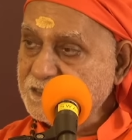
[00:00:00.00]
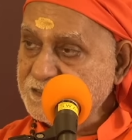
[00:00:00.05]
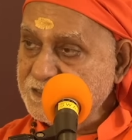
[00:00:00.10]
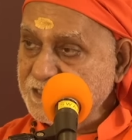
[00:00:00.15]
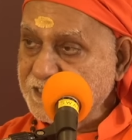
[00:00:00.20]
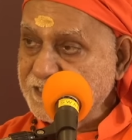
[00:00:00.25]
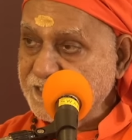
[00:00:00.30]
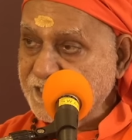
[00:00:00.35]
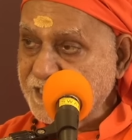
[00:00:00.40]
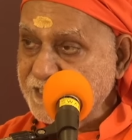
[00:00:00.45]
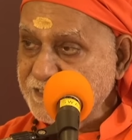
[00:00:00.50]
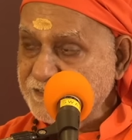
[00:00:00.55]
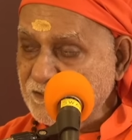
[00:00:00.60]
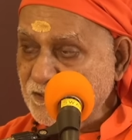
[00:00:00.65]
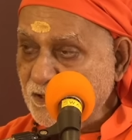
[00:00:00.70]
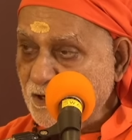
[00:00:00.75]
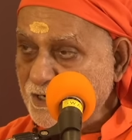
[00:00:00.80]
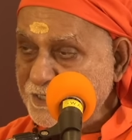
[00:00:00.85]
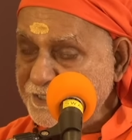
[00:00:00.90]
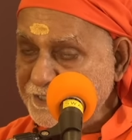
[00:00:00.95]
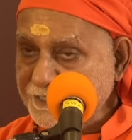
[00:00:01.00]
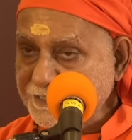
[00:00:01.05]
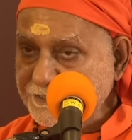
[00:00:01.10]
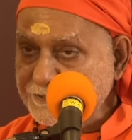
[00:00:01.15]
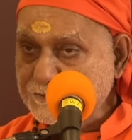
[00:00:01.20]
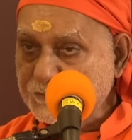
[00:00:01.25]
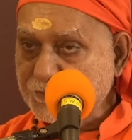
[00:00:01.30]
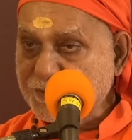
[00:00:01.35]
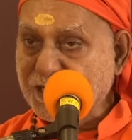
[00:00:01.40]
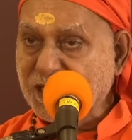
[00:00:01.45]
The great Lord
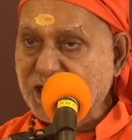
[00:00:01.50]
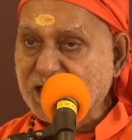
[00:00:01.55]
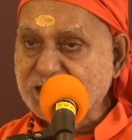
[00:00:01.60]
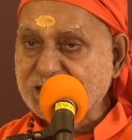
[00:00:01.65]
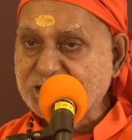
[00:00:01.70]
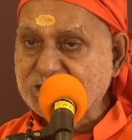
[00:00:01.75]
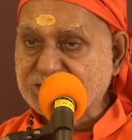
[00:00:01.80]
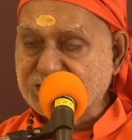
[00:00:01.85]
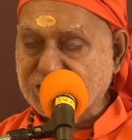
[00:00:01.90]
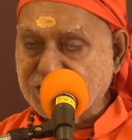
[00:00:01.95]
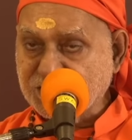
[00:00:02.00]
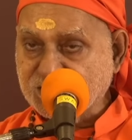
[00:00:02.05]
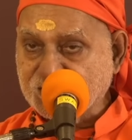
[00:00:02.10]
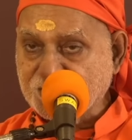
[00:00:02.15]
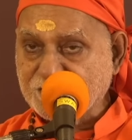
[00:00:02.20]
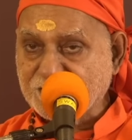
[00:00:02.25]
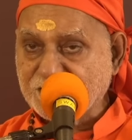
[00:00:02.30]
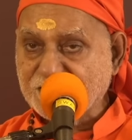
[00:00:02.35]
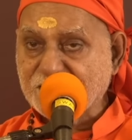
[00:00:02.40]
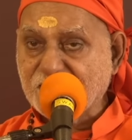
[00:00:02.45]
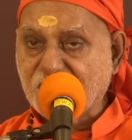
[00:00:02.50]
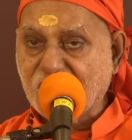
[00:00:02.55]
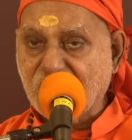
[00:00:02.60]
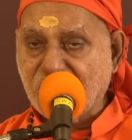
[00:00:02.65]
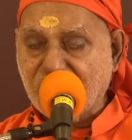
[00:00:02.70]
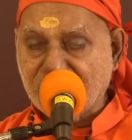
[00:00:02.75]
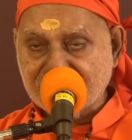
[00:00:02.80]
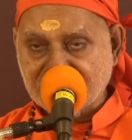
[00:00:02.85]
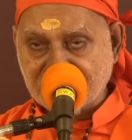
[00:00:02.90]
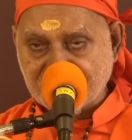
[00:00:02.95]
Ishvara is seated in the
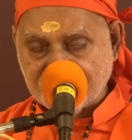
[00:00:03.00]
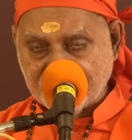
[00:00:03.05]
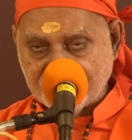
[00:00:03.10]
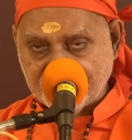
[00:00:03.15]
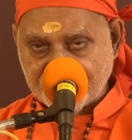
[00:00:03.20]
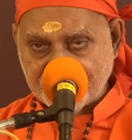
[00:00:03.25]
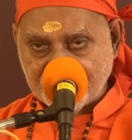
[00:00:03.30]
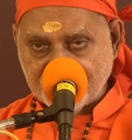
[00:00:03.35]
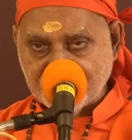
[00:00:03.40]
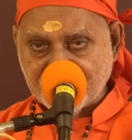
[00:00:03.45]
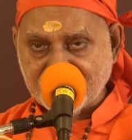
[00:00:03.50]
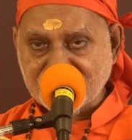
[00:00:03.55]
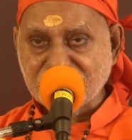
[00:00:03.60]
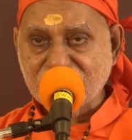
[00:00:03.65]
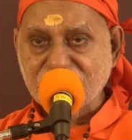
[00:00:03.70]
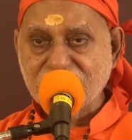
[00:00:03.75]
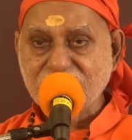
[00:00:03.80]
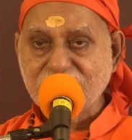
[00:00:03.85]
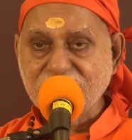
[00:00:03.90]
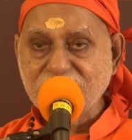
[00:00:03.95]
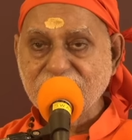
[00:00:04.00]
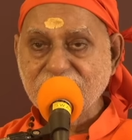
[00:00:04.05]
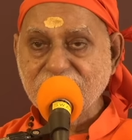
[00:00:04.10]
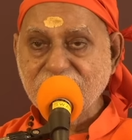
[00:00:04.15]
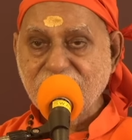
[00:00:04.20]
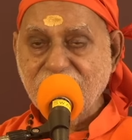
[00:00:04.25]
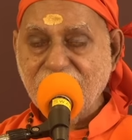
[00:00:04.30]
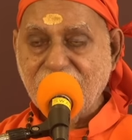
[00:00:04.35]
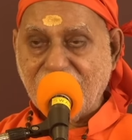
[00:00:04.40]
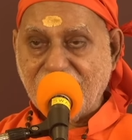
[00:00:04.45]
heart of everyone
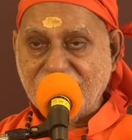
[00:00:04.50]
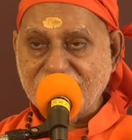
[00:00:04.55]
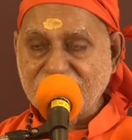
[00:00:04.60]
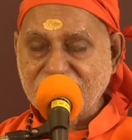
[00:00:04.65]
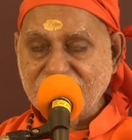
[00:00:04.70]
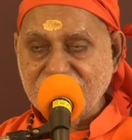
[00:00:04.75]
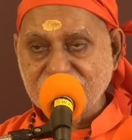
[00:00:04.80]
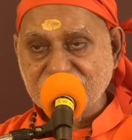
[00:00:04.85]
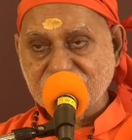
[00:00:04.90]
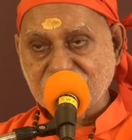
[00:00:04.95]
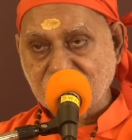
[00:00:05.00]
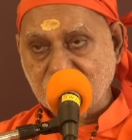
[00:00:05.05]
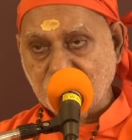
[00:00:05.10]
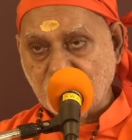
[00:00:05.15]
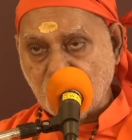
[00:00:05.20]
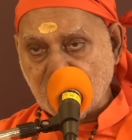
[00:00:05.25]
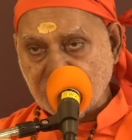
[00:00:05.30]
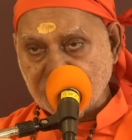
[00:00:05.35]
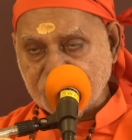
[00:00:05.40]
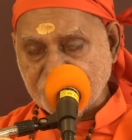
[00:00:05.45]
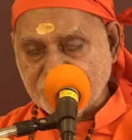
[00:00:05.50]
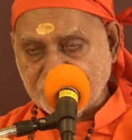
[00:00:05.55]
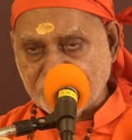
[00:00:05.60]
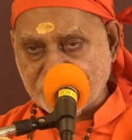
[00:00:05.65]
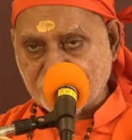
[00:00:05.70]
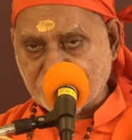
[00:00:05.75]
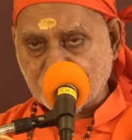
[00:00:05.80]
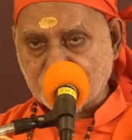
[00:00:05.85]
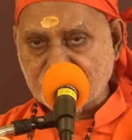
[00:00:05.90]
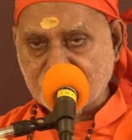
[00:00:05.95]
and he is revolving
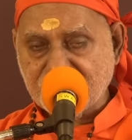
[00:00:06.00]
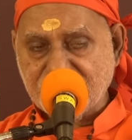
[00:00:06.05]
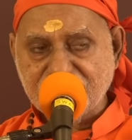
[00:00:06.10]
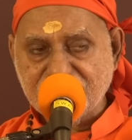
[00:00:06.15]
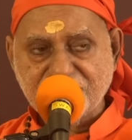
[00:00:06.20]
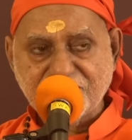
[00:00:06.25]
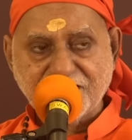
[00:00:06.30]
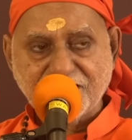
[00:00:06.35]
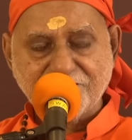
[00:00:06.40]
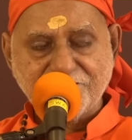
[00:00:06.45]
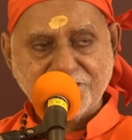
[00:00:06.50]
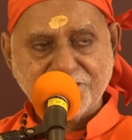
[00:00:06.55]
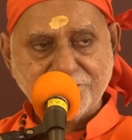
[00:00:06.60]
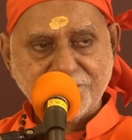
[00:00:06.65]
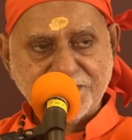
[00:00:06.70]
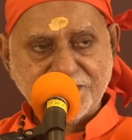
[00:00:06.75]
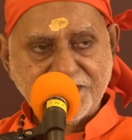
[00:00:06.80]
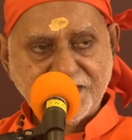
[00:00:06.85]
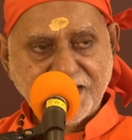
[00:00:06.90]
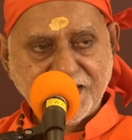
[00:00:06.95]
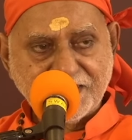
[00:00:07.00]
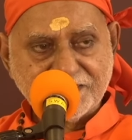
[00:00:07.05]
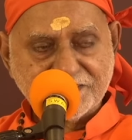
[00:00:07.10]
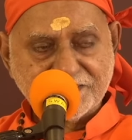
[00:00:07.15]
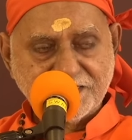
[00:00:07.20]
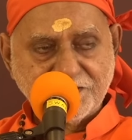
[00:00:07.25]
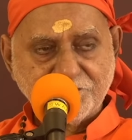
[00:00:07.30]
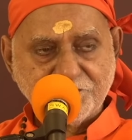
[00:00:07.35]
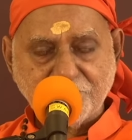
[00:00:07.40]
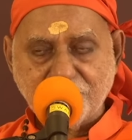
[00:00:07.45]
and rotating everybody
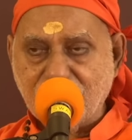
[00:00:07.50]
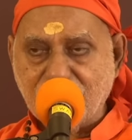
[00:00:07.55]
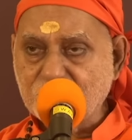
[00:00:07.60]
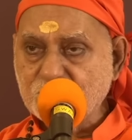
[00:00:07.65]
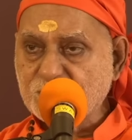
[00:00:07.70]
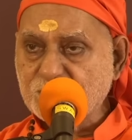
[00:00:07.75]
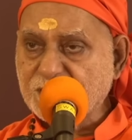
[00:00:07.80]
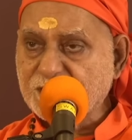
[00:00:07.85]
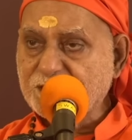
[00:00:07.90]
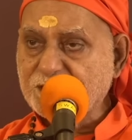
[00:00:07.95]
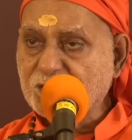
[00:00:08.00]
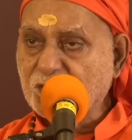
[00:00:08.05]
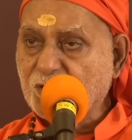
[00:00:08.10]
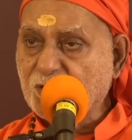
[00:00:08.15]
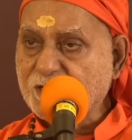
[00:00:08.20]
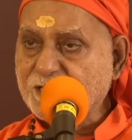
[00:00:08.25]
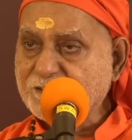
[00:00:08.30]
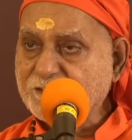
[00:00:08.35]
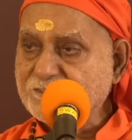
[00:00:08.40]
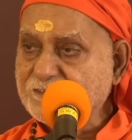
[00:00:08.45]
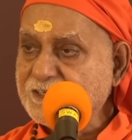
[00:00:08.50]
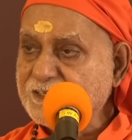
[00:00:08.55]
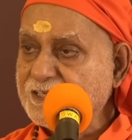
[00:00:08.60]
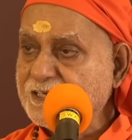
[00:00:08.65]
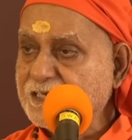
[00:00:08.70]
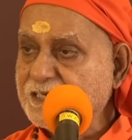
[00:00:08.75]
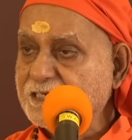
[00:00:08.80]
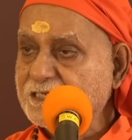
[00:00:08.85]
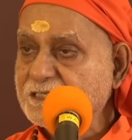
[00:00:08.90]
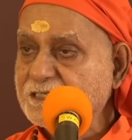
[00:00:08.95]
as if mounted on a
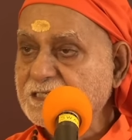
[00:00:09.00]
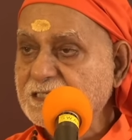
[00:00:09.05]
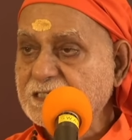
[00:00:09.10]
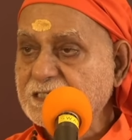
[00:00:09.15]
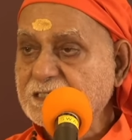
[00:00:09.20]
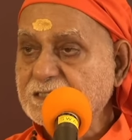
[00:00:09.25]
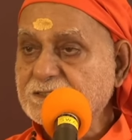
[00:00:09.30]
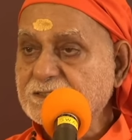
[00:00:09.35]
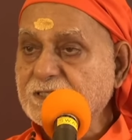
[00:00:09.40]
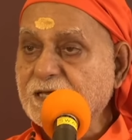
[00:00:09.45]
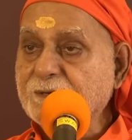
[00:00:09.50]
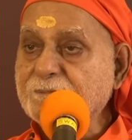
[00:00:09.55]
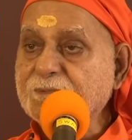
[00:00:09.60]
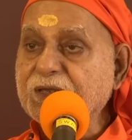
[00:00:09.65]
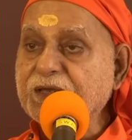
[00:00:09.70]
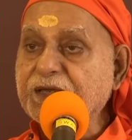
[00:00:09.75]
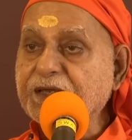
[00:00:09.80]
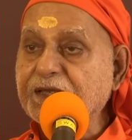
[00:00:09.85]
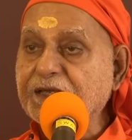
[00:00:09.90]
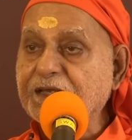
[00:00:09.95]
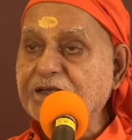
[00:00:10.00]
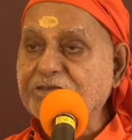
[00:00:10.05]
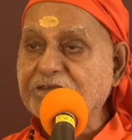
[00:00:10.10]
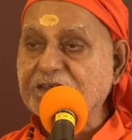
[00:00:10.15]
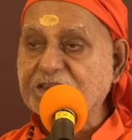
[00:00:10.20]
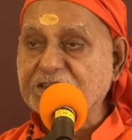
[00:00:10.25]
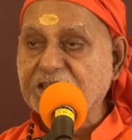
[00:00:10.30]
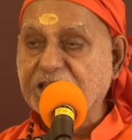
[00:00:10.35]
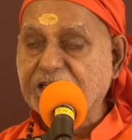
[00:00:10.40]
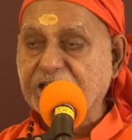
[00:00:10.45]
wheel.
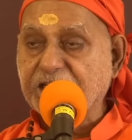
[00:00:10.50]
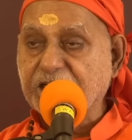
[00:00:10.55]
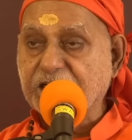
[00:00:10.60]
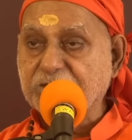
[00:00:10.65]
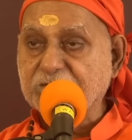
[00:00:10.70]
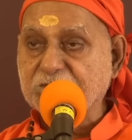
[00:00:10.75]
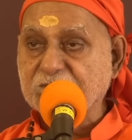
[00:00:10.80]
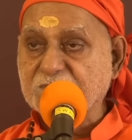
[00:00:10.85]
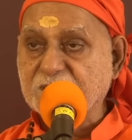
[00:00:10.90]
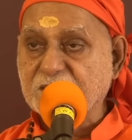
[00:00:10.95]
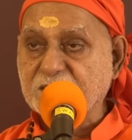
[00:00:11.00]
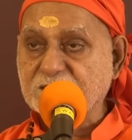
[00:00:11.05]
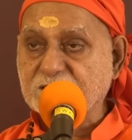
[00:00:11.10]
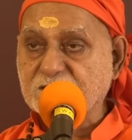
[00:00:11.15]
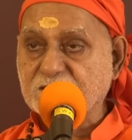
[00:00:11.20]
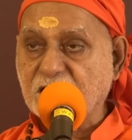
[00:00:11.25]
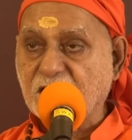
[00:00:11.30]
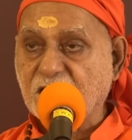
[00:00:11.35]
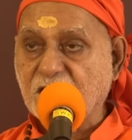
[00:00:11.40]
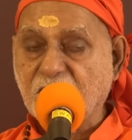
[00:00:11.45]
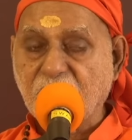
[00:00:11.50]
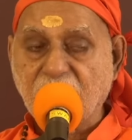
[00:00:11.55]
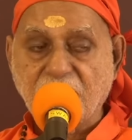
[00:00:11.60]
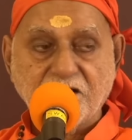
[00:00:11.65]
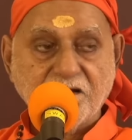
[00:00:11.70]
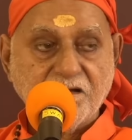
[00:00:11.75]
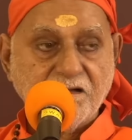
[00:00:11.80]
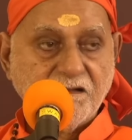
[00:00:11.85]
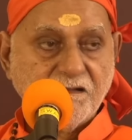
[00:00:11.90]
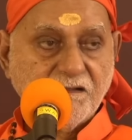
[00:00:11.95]
Tameva sharanam
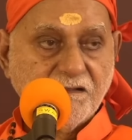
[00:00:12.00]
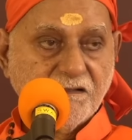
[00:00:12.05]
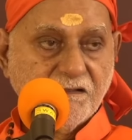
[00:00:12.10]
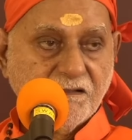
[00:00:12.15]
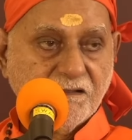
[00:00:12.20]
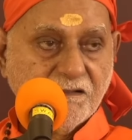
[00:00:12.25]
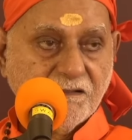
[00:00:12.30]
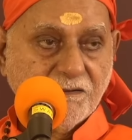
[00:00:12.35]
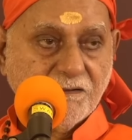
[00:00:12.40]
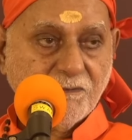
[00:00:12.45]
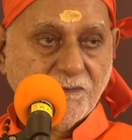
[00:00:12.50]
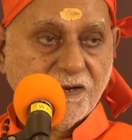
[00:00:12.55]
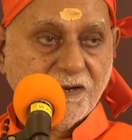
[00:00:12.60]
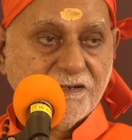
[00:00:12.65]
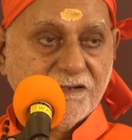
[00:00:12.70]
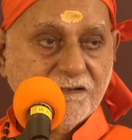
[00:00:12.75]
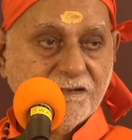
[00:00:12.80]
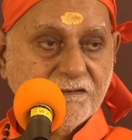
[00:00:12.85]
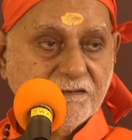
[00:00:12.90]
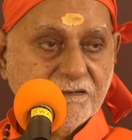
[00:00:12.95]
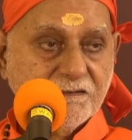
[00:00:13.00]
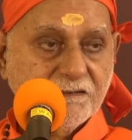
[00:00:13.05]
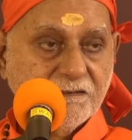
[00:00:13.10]
gacha. What?